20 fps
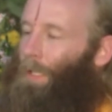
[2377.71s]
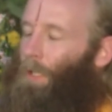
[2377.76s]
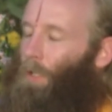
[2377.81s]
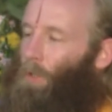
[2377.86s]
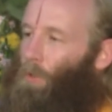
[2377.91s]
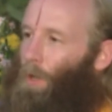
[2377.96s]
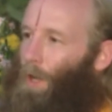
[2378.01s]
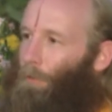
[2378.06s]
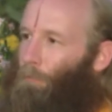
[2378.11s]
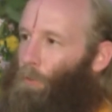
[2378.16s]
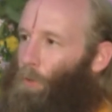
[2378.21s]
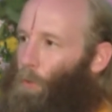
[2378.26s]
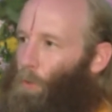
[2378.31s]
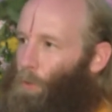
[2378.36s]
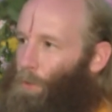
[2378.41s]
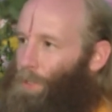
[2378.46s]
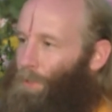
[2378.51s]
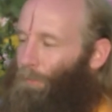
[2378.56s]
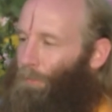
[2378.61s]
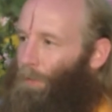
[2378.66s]
You have
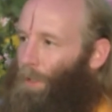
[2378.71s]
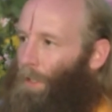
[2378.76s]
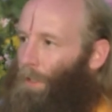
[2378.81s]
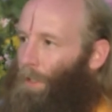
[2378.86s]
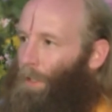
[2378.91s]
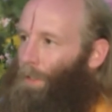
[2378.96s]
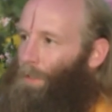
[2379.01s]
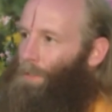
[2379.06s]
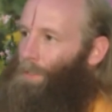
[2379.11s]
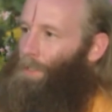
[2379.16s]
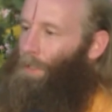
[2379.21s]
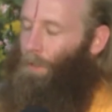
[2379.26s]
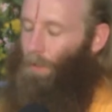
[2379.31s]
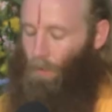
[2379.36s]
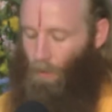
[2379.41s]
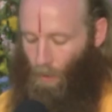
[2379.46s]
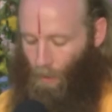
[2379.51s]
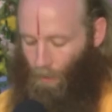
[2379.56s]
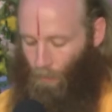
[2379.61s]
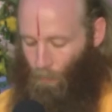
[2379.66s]
those feelings, and
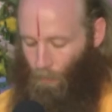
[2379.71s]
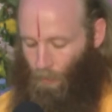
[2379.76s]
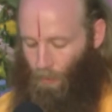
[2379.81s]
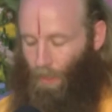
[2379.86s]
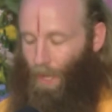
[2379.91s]
along with